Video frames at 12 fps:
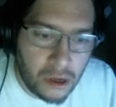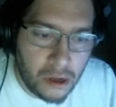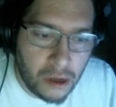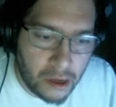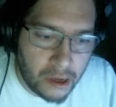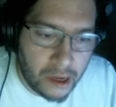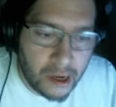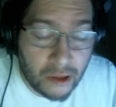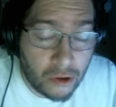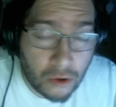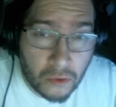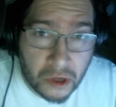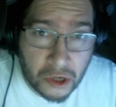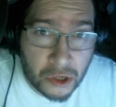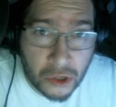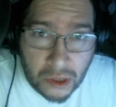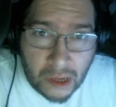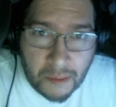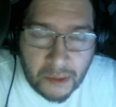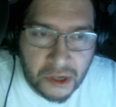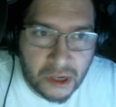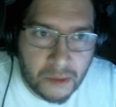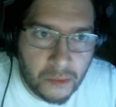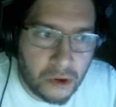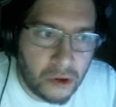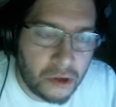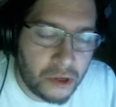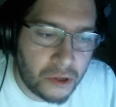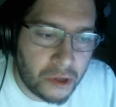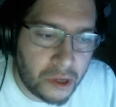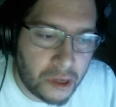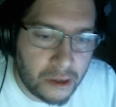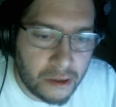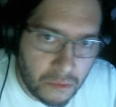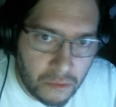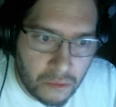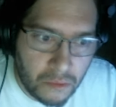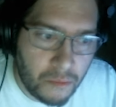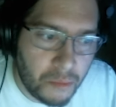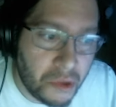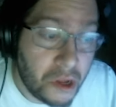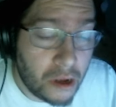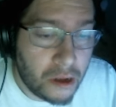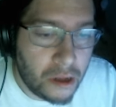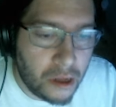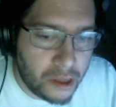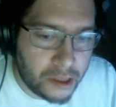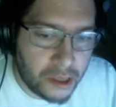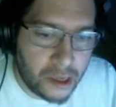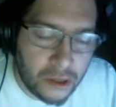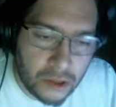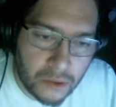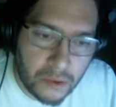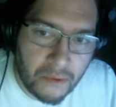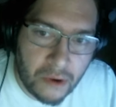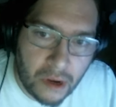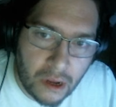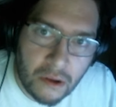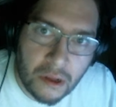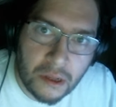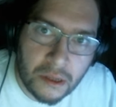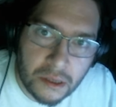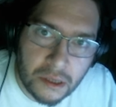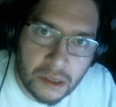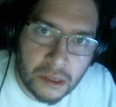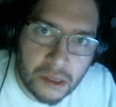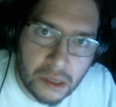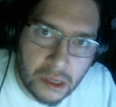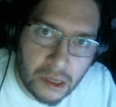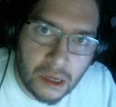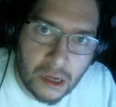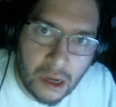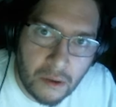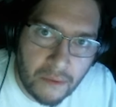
And I don't really shoot that much anymore, so like, but yeah, let's get into it right now and just see how it